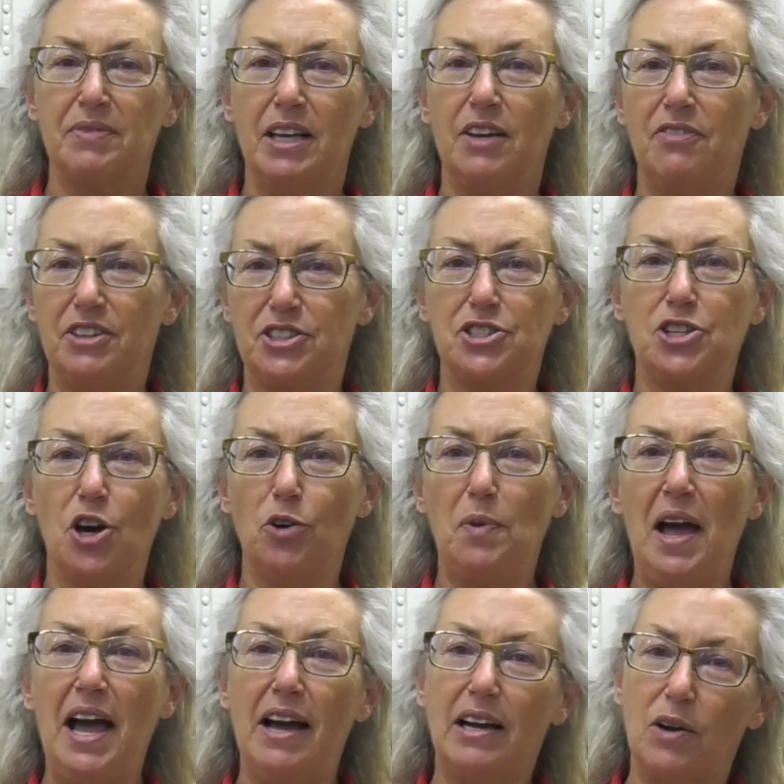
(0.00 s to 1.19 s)
If it's
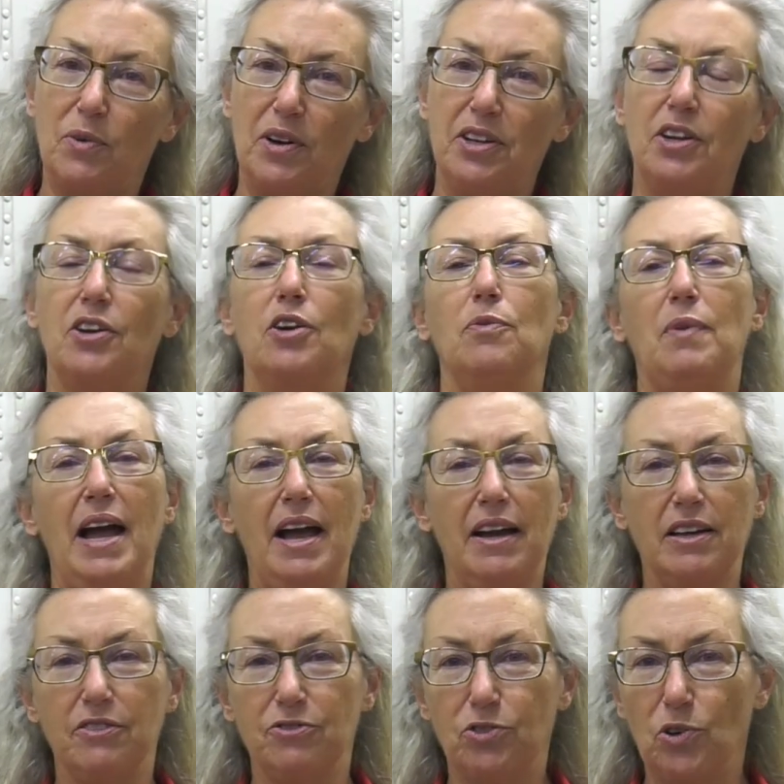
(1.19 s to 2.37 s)
snowpack, I want you to go
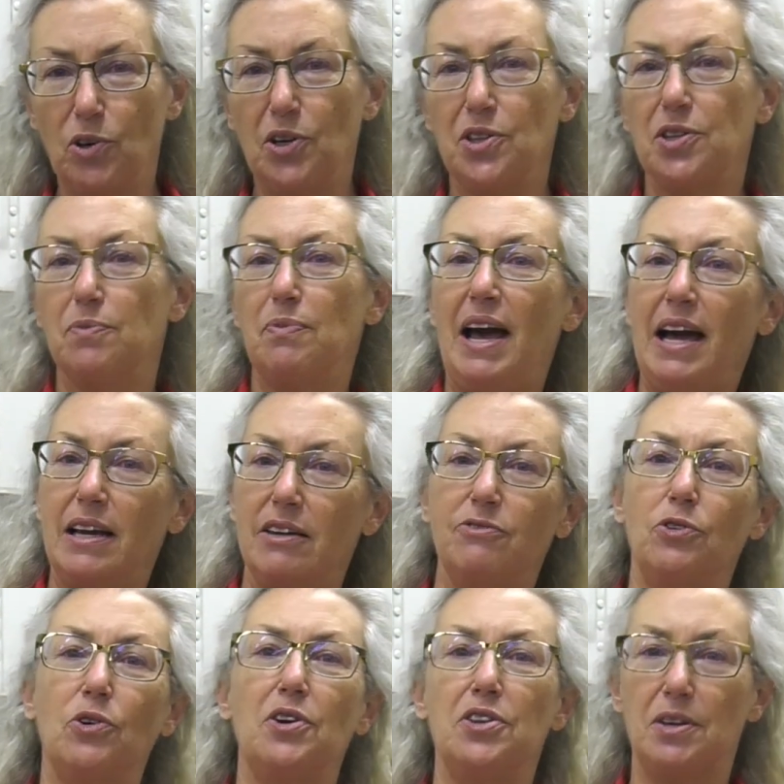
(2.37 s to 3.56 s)
back and forth and
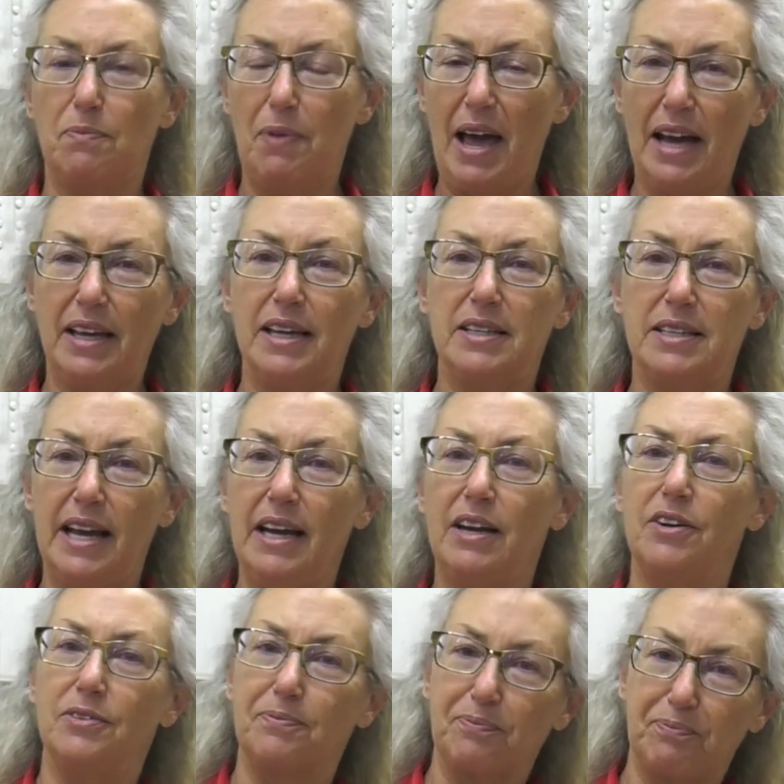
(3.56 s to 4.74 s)
pack it
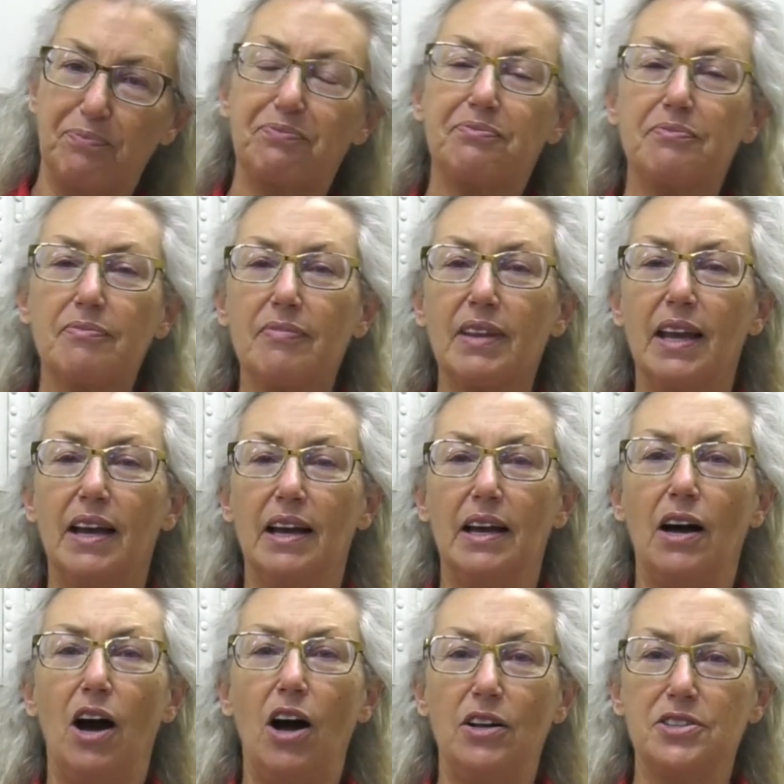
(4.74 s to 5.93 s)
down.
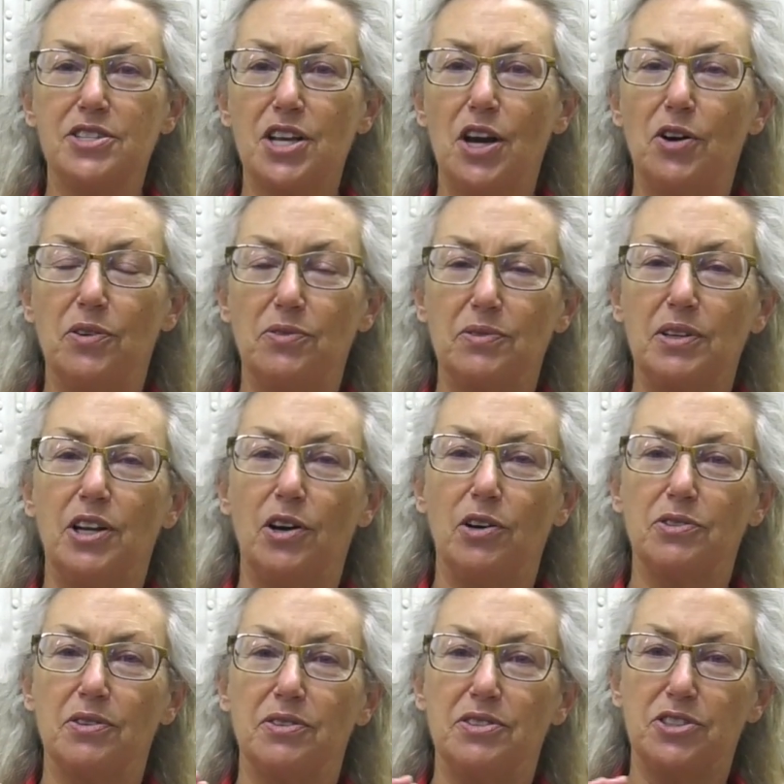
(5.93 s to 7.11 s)
Also, you
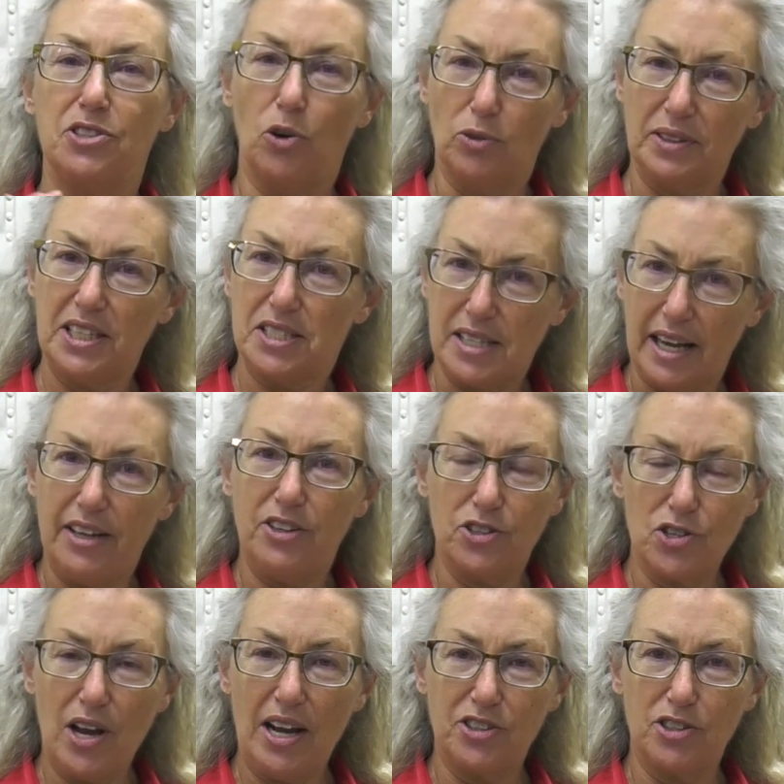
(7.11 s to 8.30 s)
know, only set your
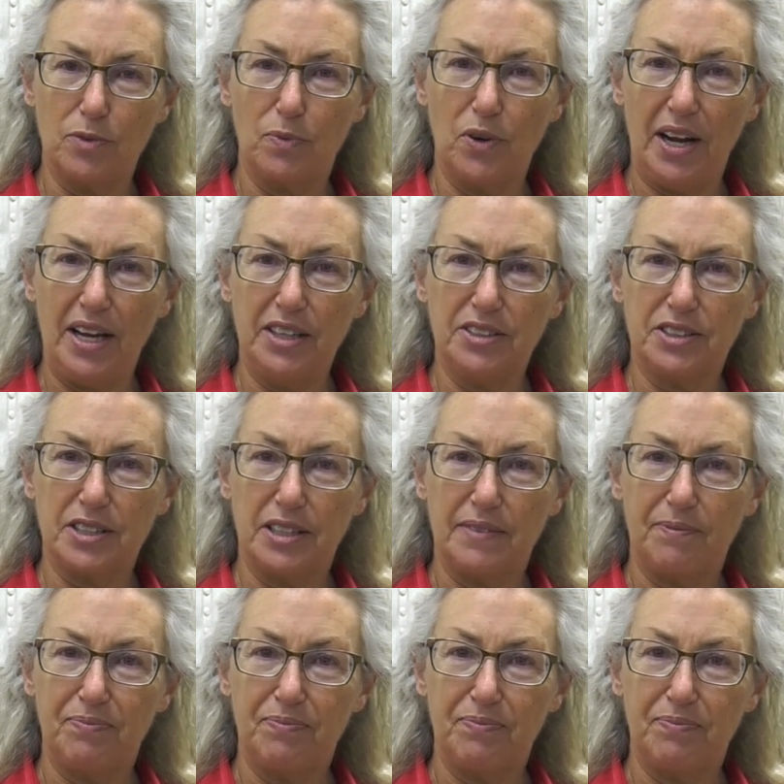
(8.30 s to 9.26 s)
tractor brakes,